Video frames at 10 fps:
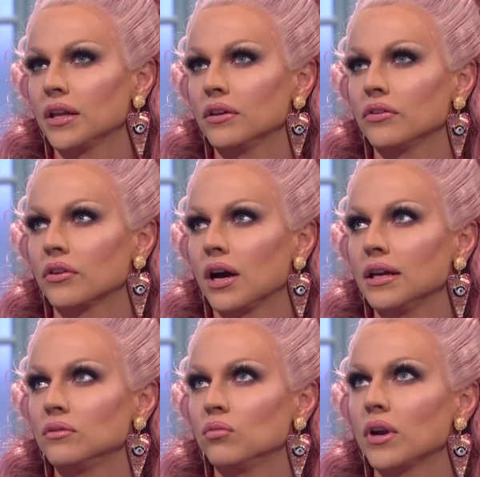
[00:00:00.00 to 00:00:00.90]
and
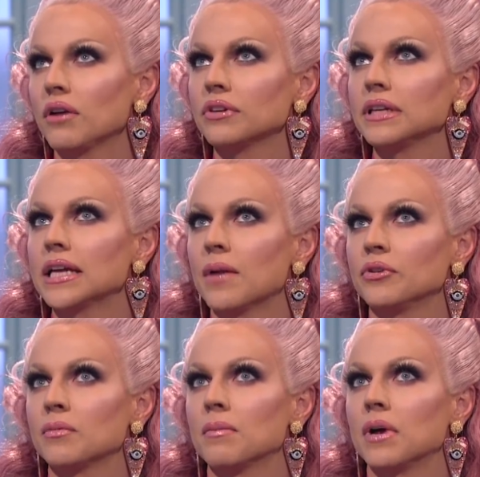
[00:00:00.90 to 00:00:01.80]
I, what I really
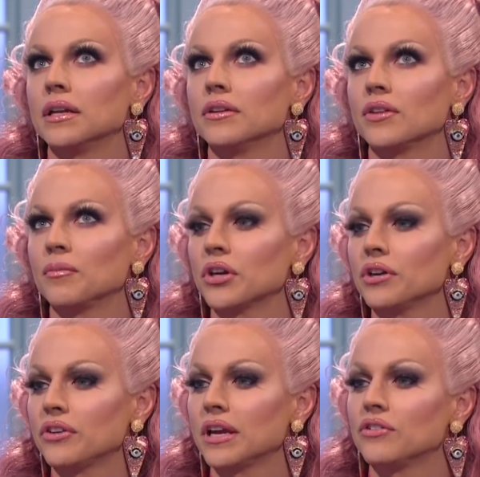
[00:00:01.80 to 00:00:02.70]
kept in my mind is I'm not
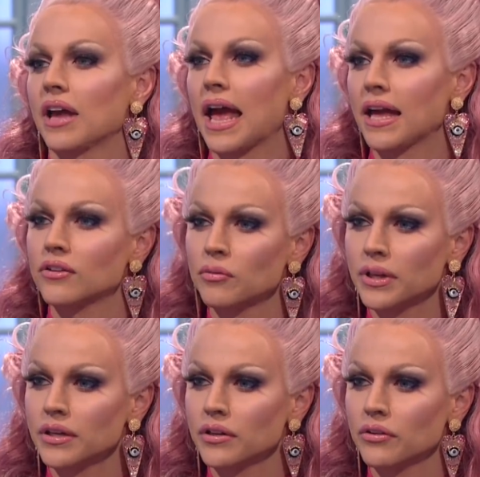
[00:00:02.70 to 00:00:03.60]
going to change Ann's
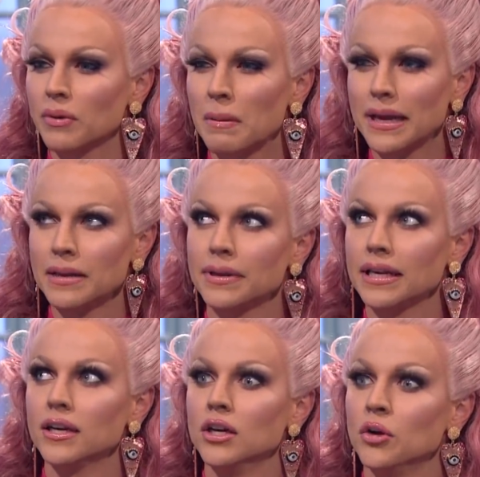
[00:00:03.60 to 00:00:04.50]
opinions, but
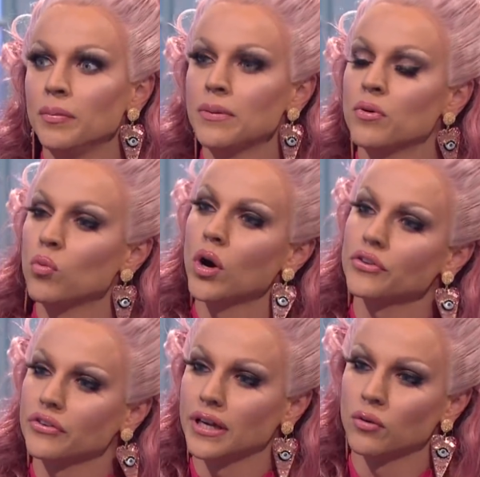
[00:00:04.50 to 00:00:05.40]
maybe people
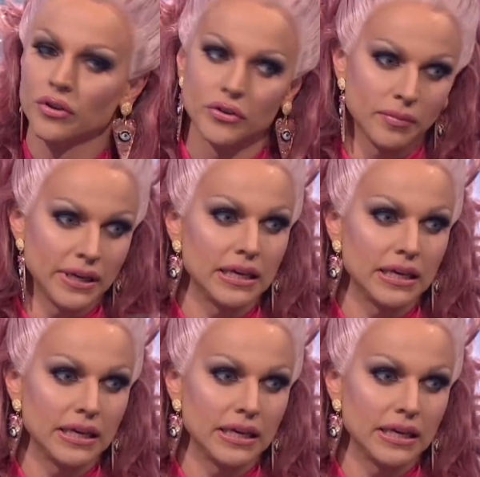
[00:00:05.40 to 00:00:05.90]
watching, whether it be